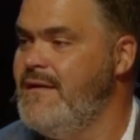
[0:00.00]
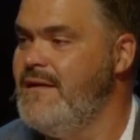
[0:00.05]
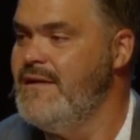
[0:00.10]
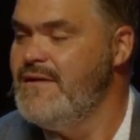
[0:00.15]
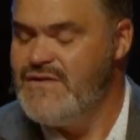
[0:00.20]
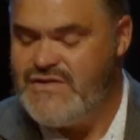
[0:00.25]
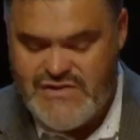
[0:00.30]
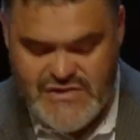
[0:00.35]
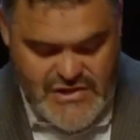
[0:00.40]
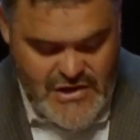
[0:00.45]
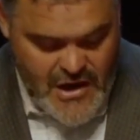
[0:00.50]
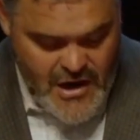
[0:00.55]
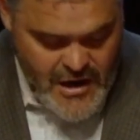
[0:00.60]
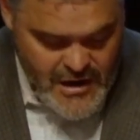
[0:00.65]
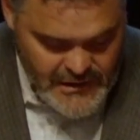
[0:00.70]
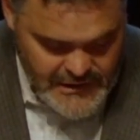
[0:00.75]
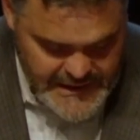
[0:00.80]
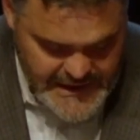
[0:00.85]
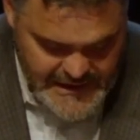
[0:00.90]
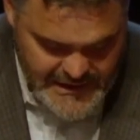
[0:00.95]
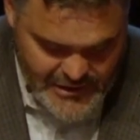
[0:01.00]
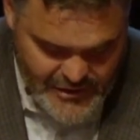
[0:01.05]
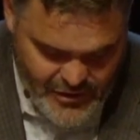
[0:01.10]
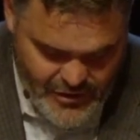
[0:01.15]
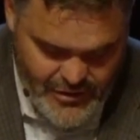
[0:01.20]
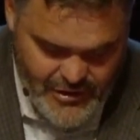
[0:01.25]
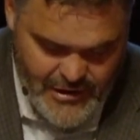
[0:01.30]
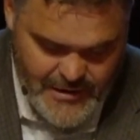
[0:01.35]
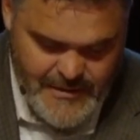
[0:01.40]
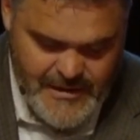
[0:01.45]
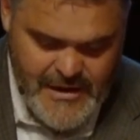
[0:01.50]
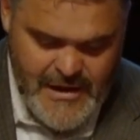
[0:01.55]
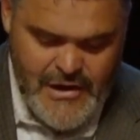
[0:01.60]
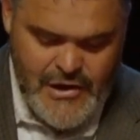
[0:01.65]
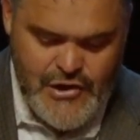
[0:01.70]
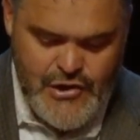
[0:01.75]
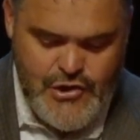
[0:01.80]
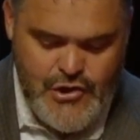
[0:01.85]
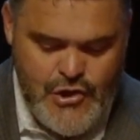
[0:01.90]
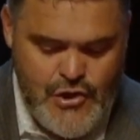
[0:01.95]
Surely, Lord,
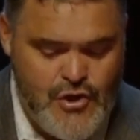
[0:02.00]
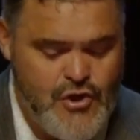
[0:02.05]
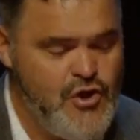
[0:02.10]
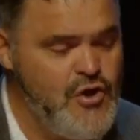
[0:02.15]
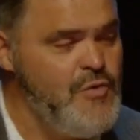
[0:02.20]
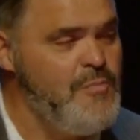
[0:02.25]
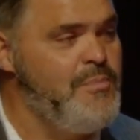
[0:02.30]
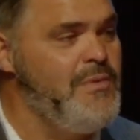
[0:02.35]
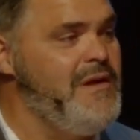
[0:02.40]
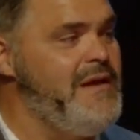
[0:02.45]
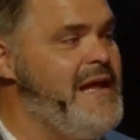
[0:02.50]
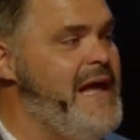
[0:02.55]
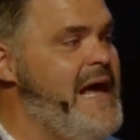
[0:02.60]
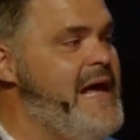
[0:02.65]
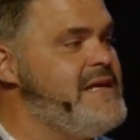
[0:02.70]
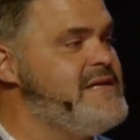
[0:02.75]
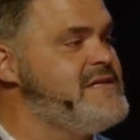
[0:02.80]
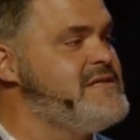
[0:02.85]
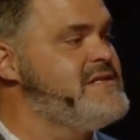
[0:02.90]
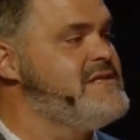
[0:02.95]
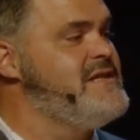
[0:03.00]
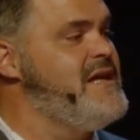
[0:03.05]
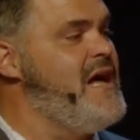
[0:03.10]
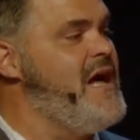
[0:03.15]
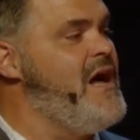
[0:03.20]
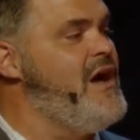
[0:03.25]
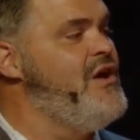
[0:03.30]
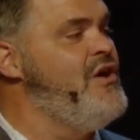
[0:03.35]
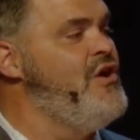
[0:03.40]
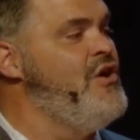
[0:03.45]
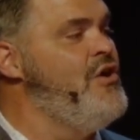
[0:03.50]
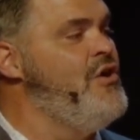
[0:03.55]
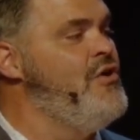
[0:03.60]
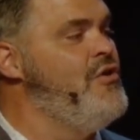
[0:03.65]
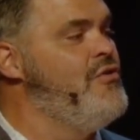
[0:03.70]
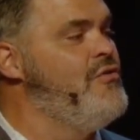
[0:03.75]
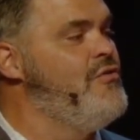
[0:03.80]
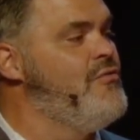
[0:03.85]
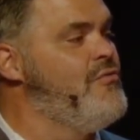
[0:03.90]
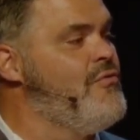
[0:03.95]
you bless the
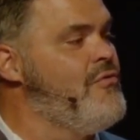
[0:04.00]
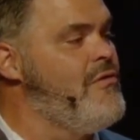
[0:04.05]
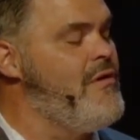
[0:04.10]
who?